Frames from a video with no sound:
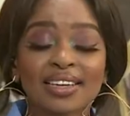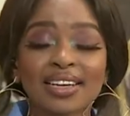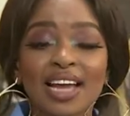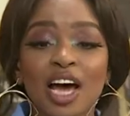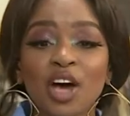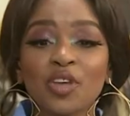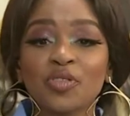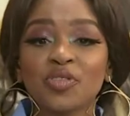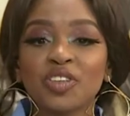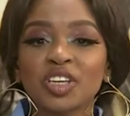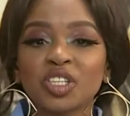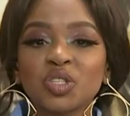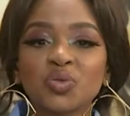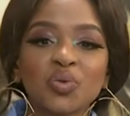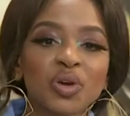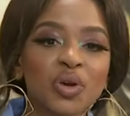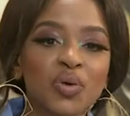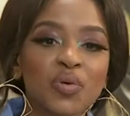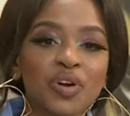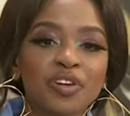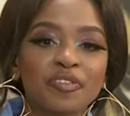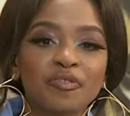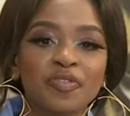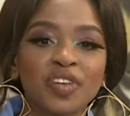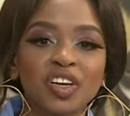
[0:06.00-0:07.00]
Now, this
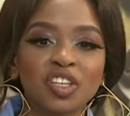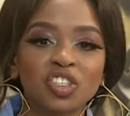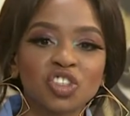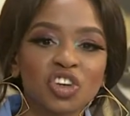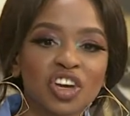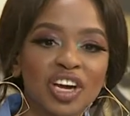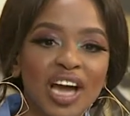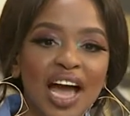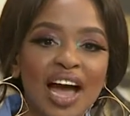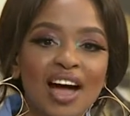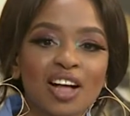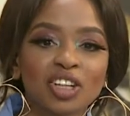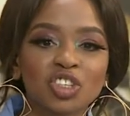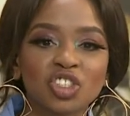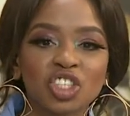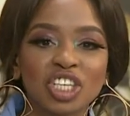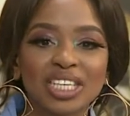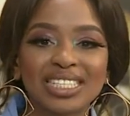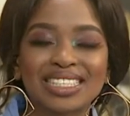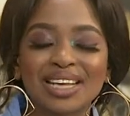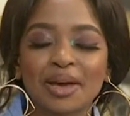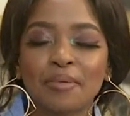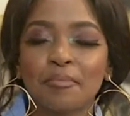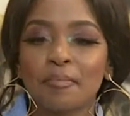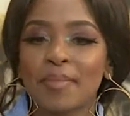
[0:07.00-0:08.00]
week we're featuring L
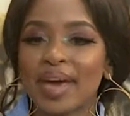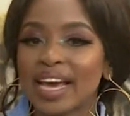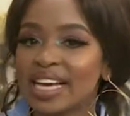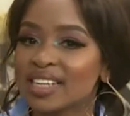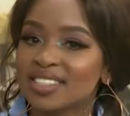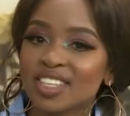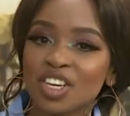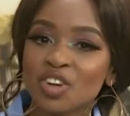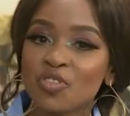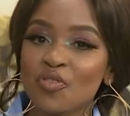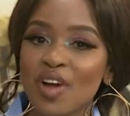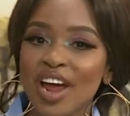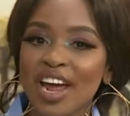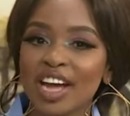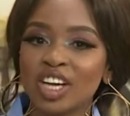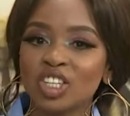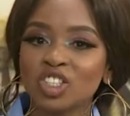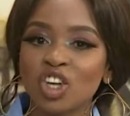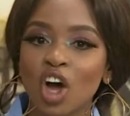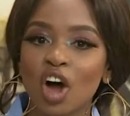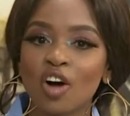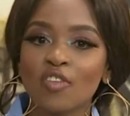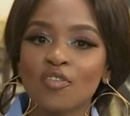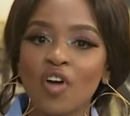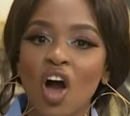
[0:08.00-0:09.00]
G's amazing
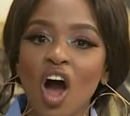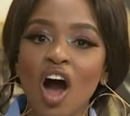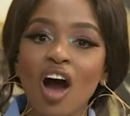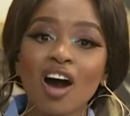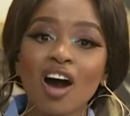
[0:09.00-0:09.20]
range of